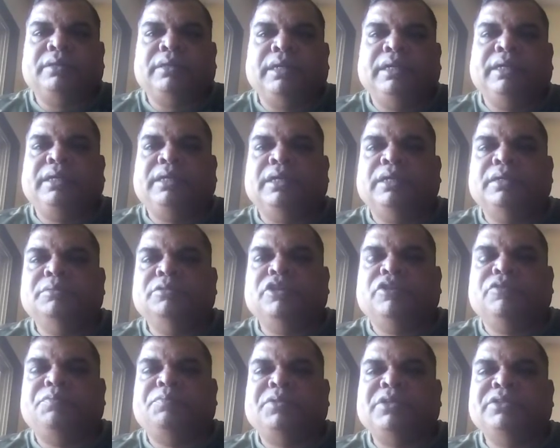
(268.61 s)
in terms
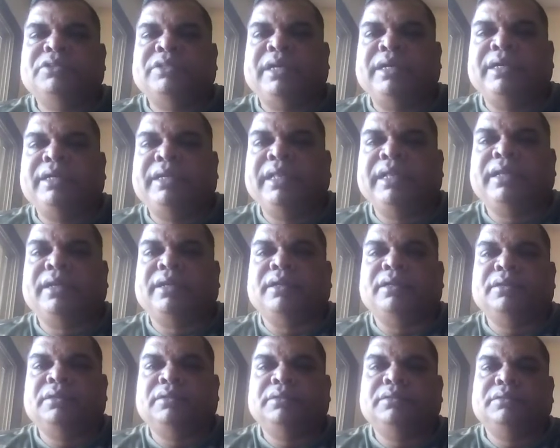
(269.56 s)
of presenting
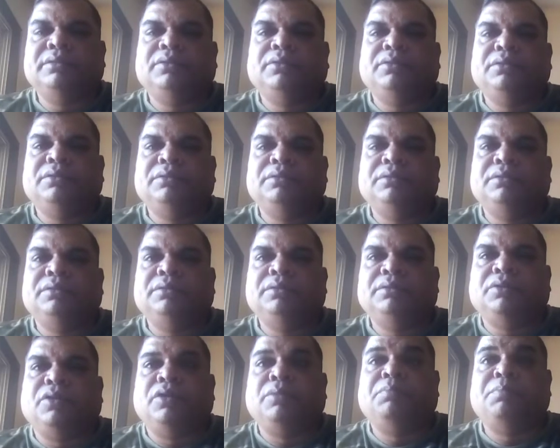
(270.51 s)

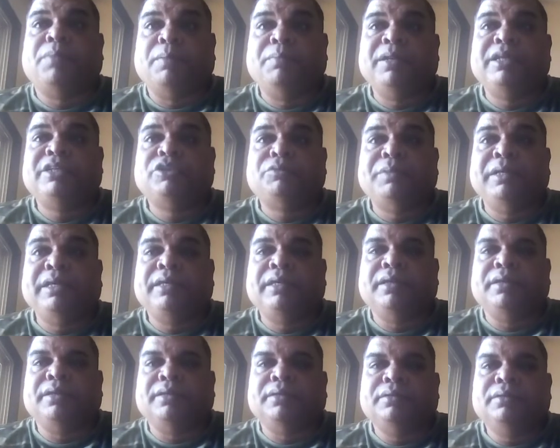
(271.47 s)
on public
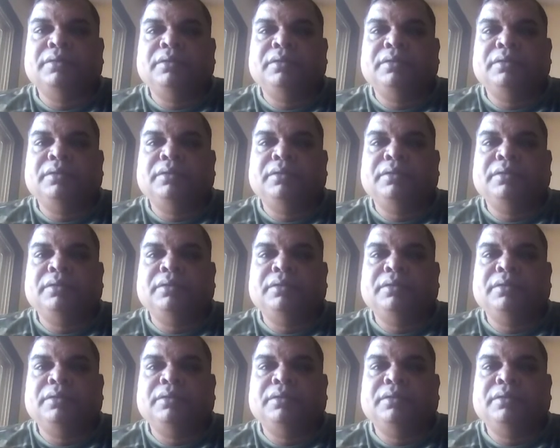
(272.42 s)
speaking?